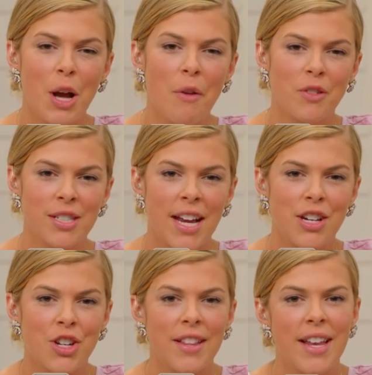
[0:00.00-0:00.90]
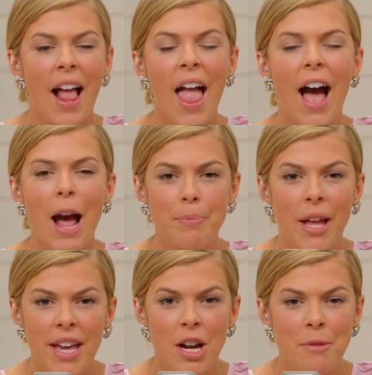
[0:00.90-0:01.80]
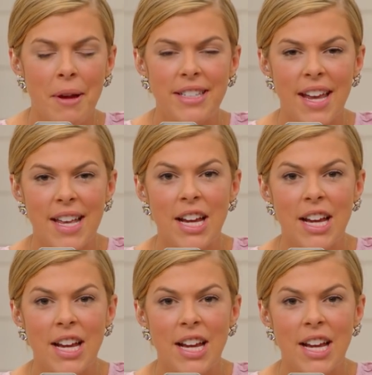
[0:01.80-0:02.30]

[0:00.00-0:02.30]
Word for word: conversation, then I play it on Monday.